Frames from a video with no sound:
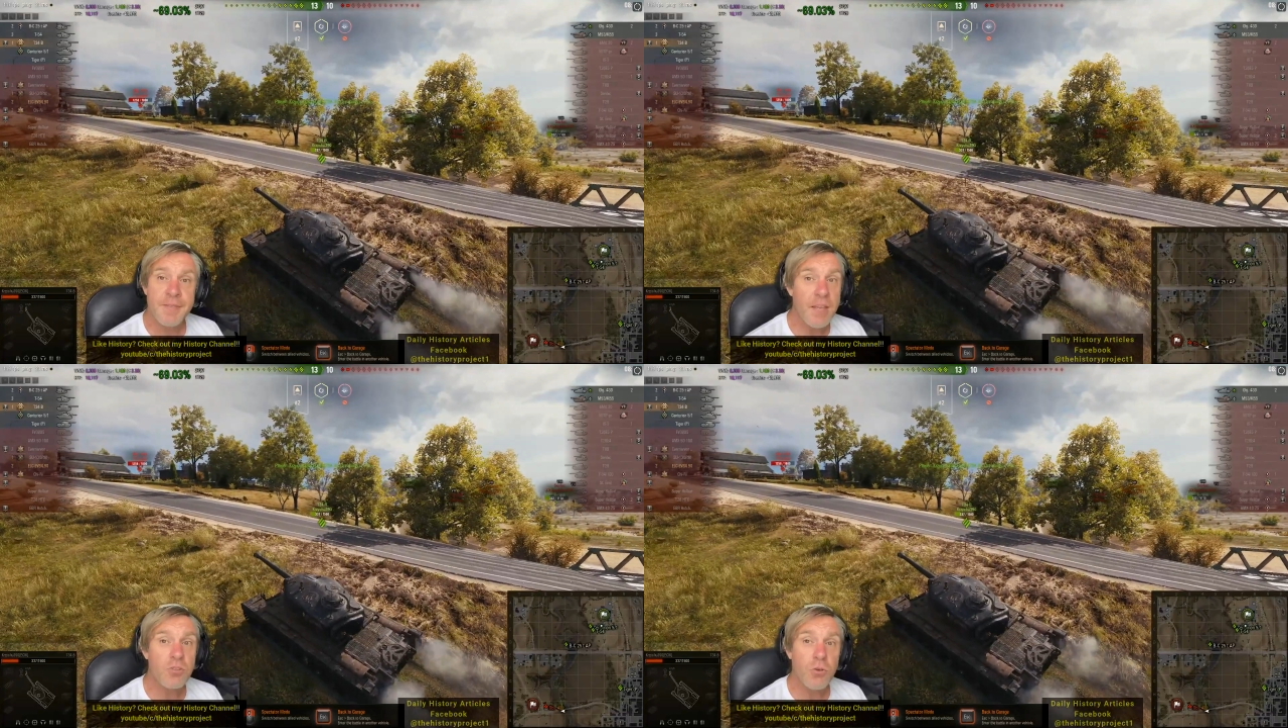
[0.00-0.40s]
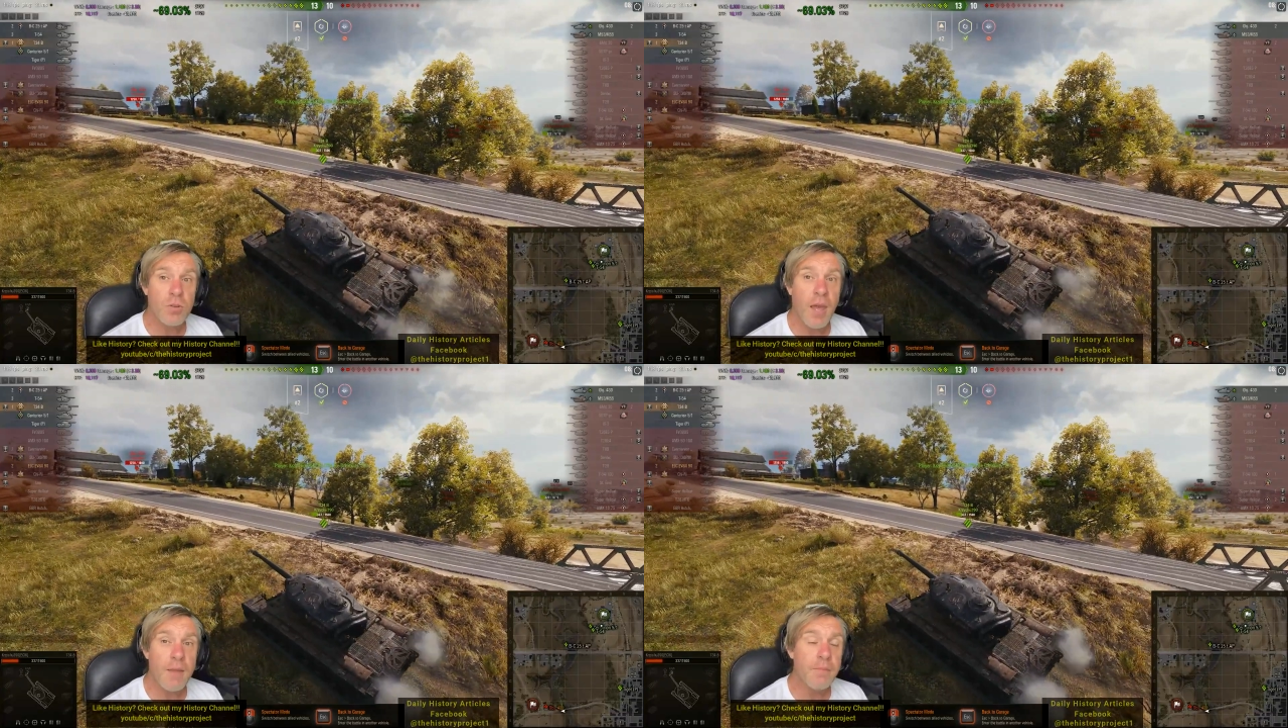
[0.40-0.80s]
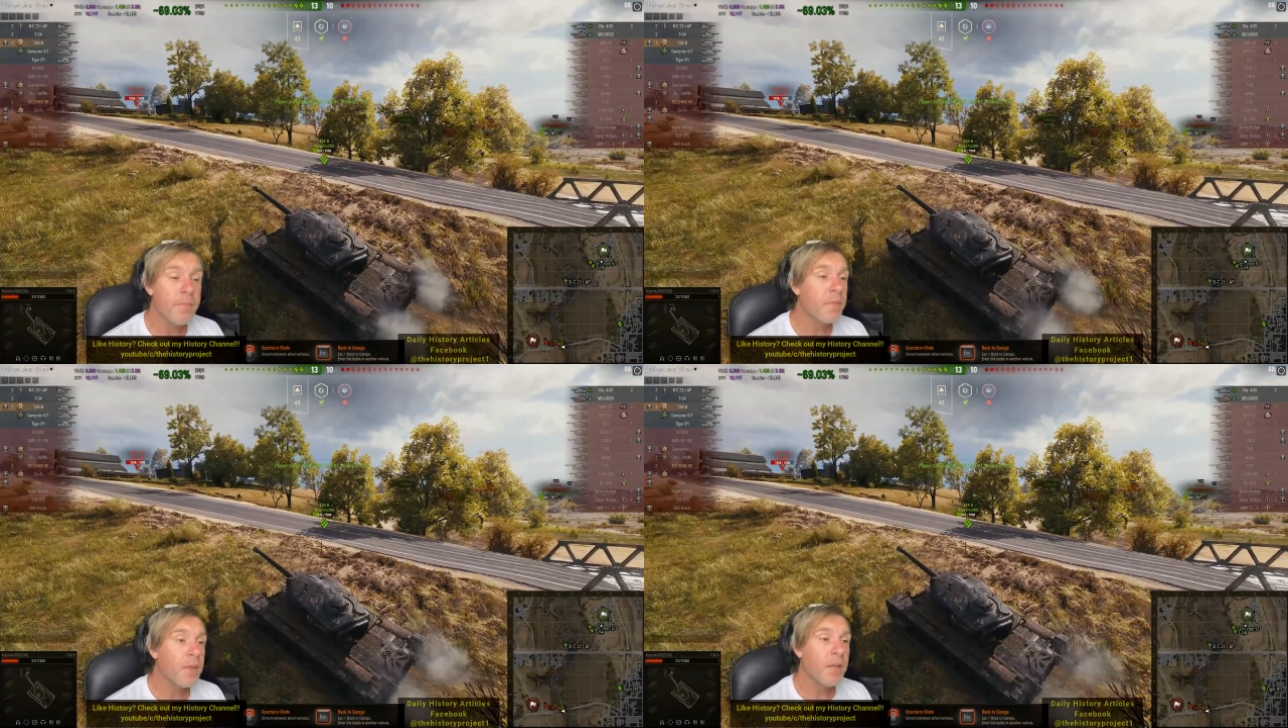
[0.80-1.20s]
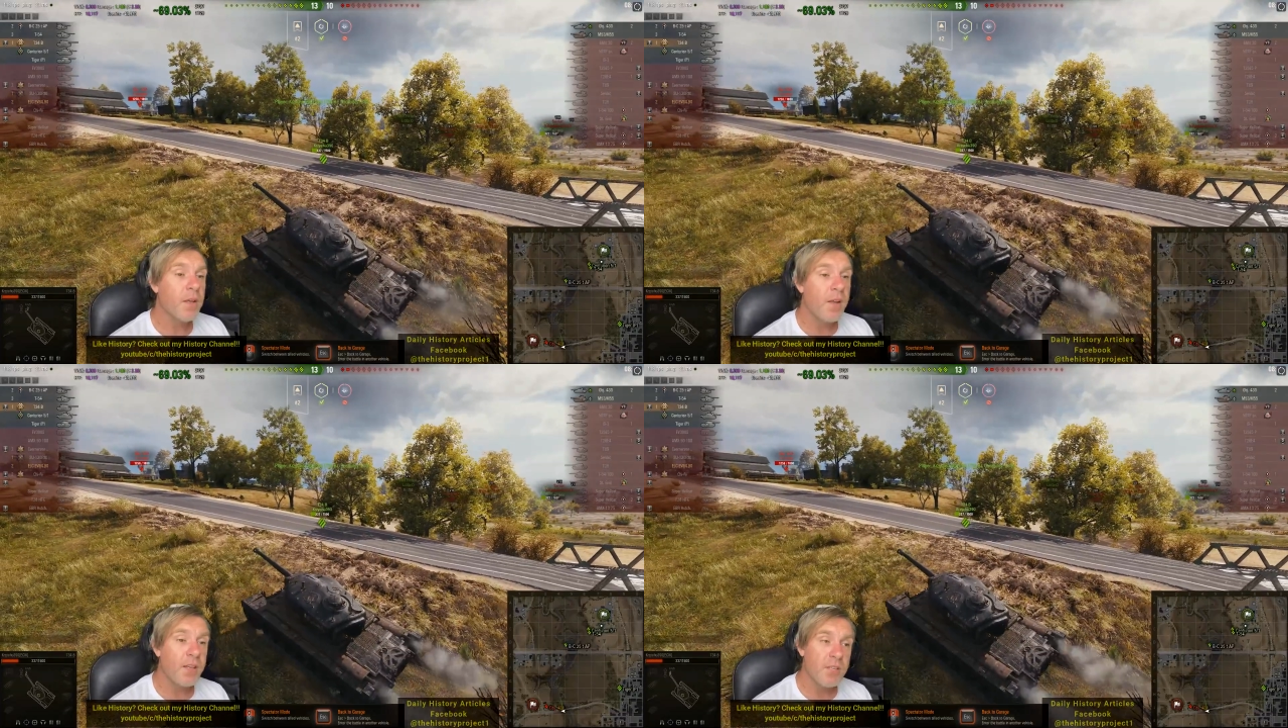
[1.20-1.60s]
that's a good game. You
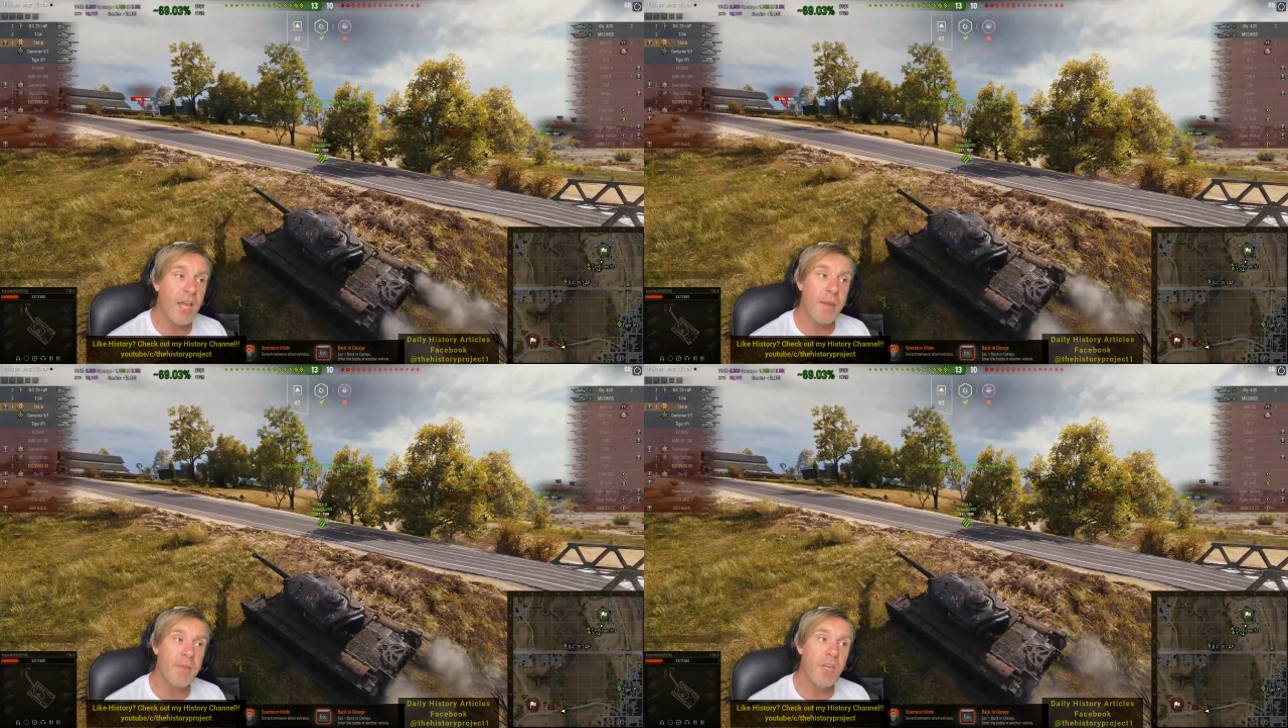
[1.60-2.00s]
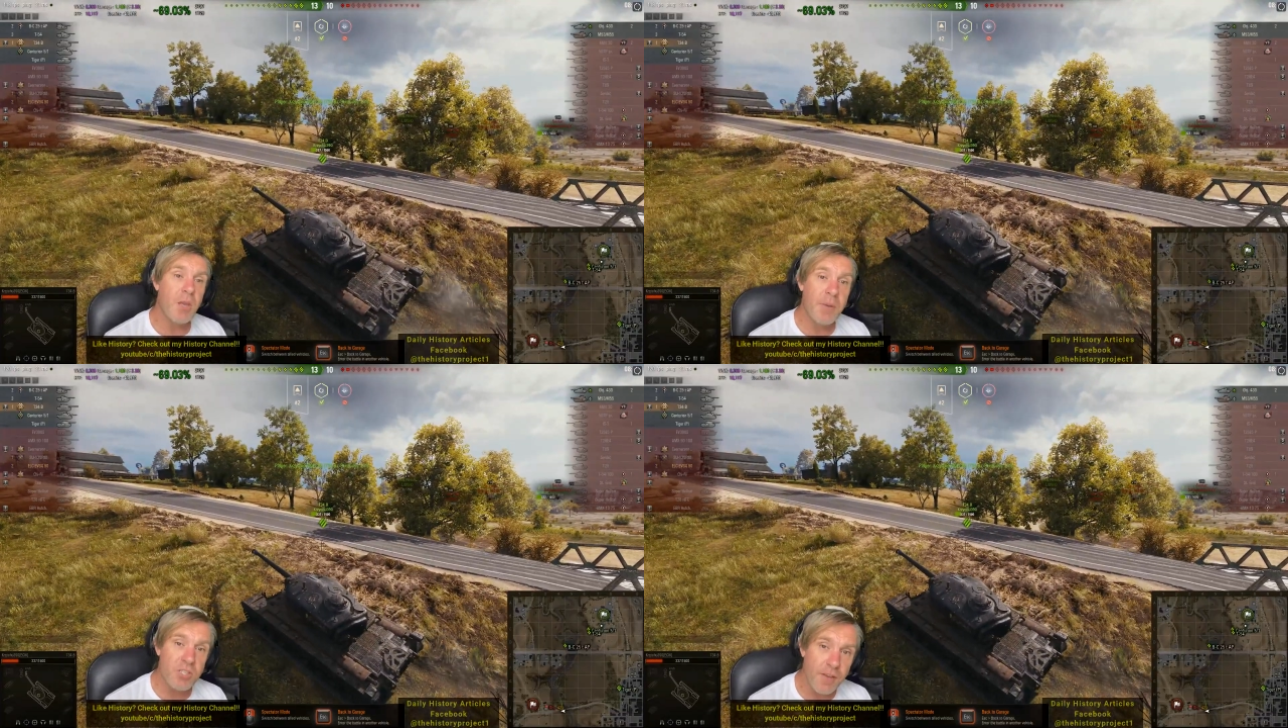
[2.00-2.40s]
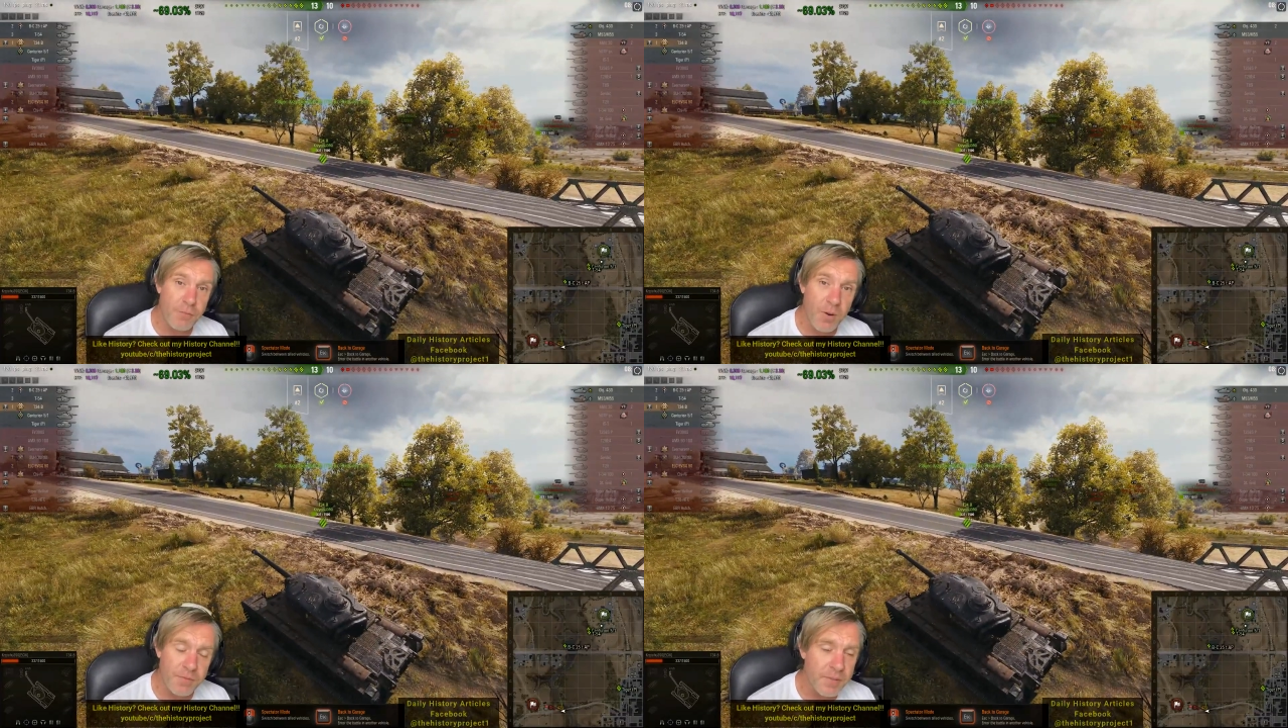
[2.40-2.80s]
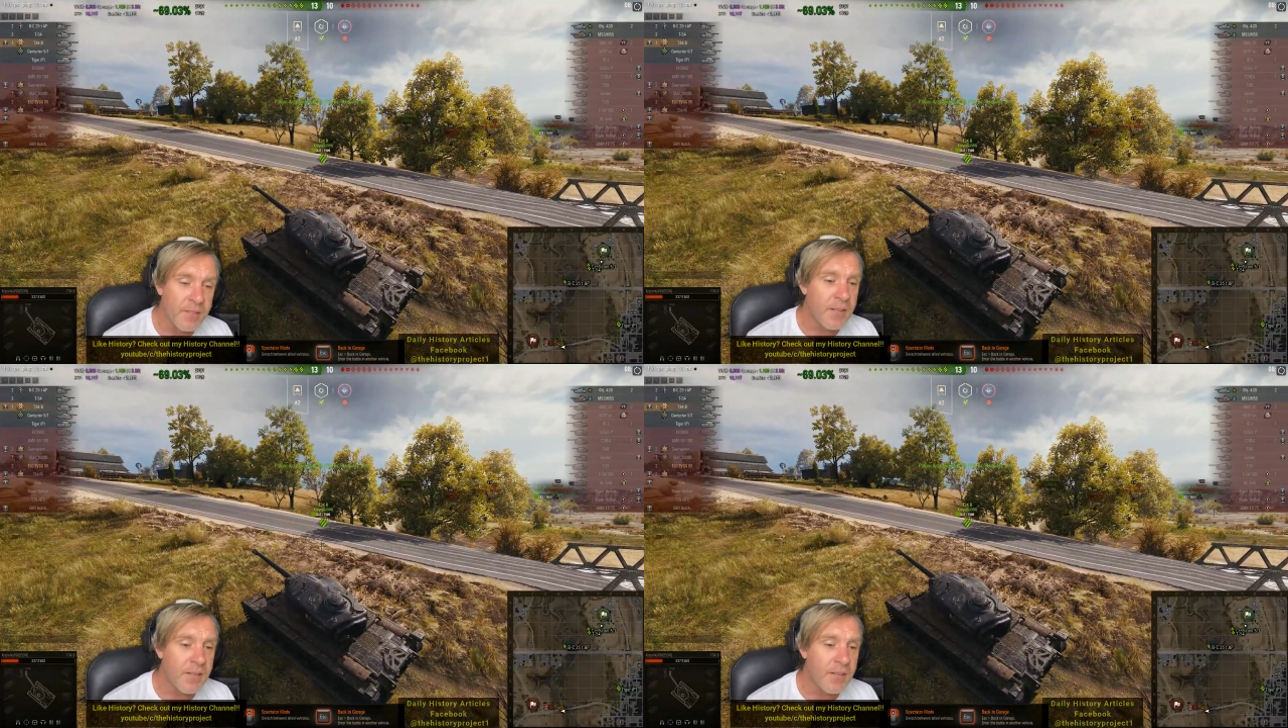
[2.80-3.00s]
know, that's a game that you can be chuffed with.